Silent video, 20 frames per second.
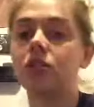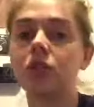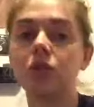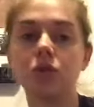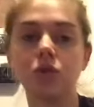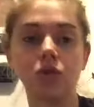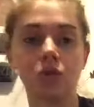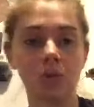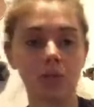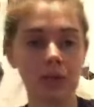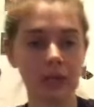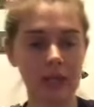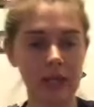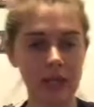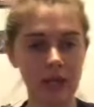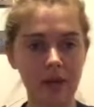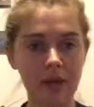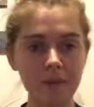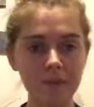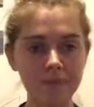to
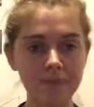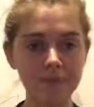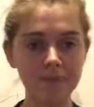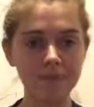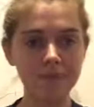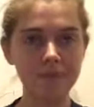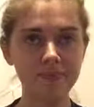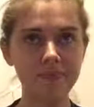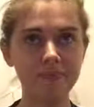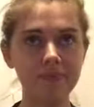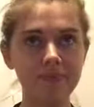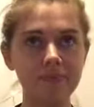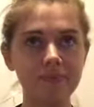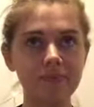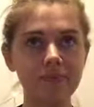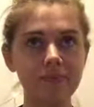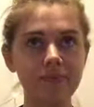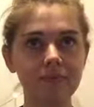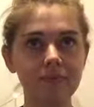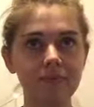usually
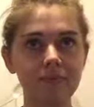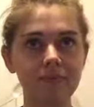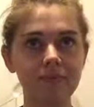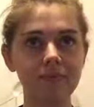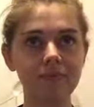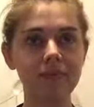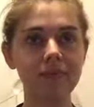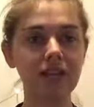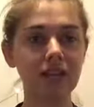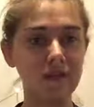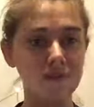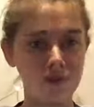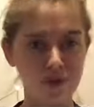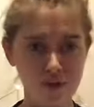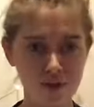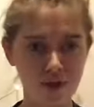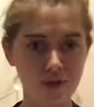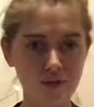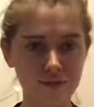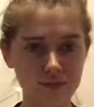save
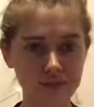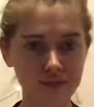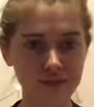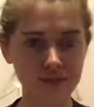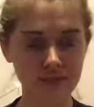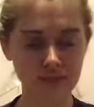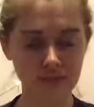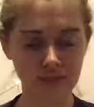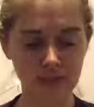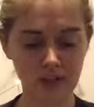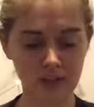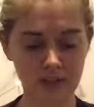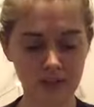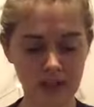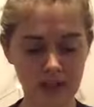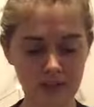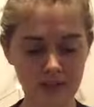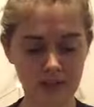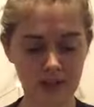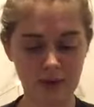yourself in a little
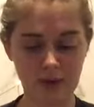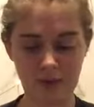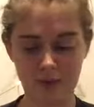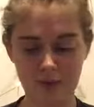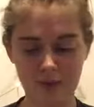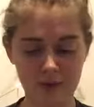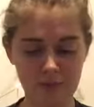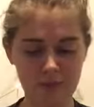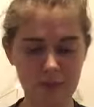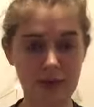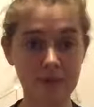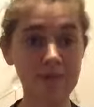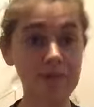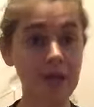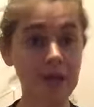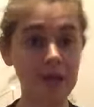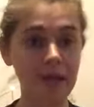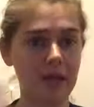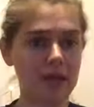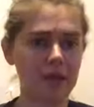bit. Like whether it be
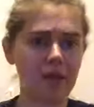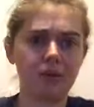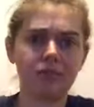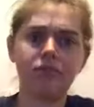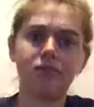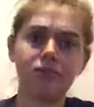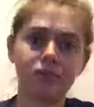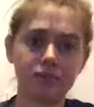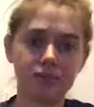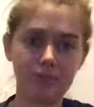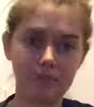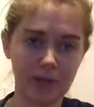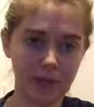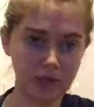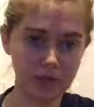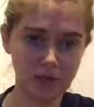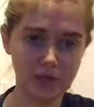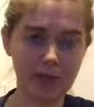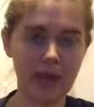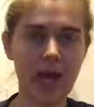me, like
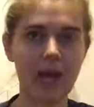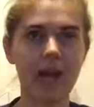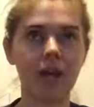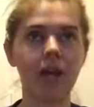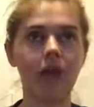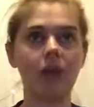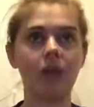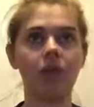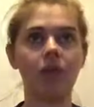being dramatic